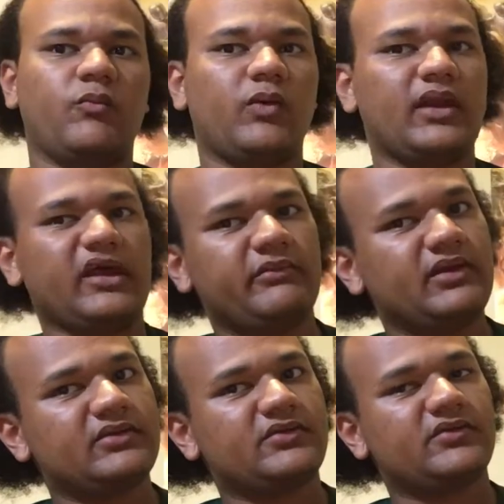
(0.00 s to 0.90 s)
one
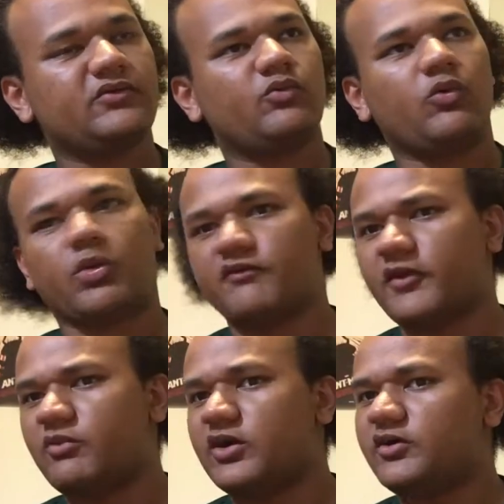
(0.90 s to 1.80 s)
element will work
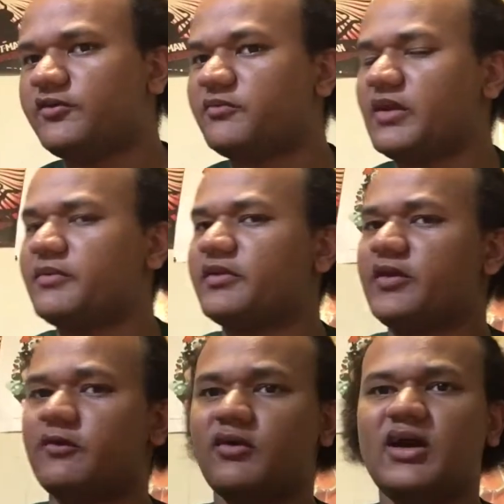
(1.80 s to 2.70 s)
very well, sometimes
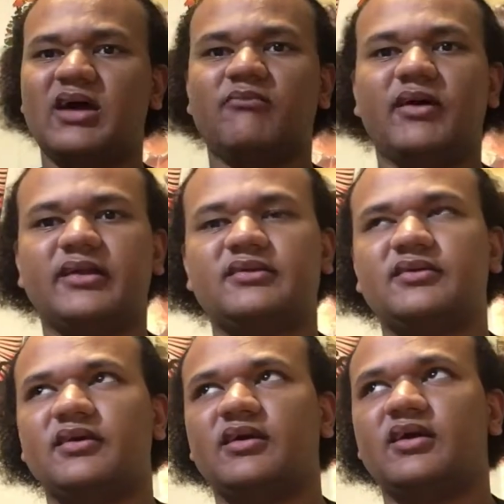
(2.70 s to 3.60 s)
another, but
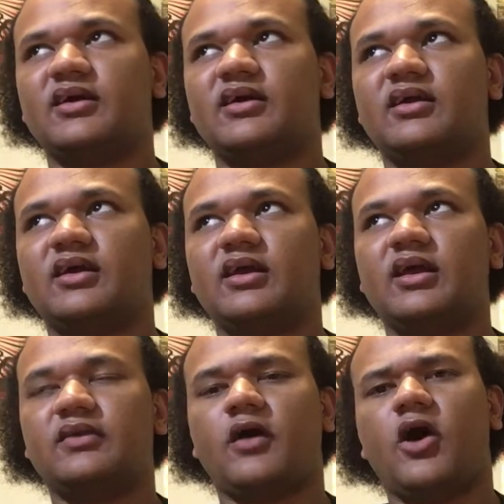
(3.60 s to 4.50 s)

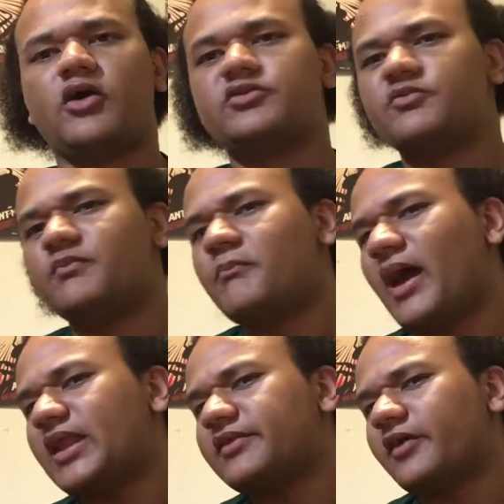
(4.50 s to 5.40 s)
it's hard to
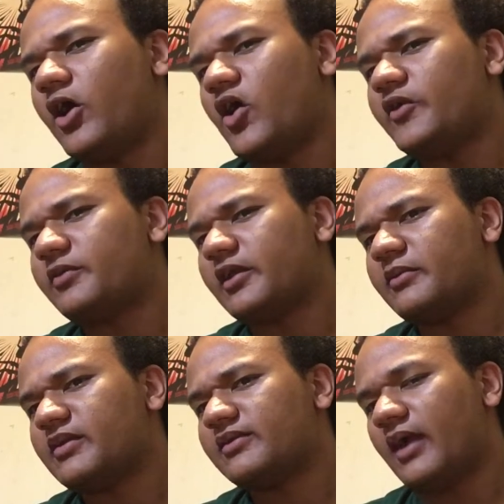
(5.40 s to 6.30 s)
balance all those
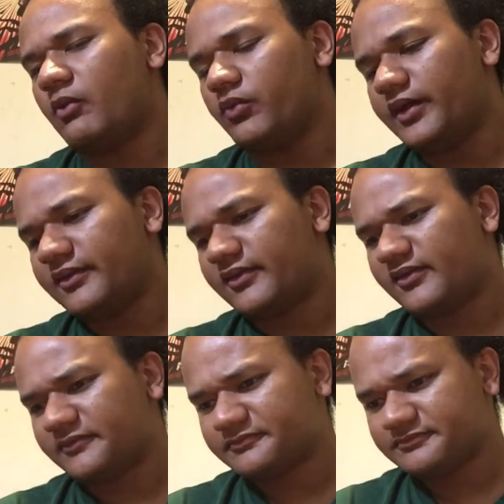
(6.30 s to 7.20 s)
elements at once.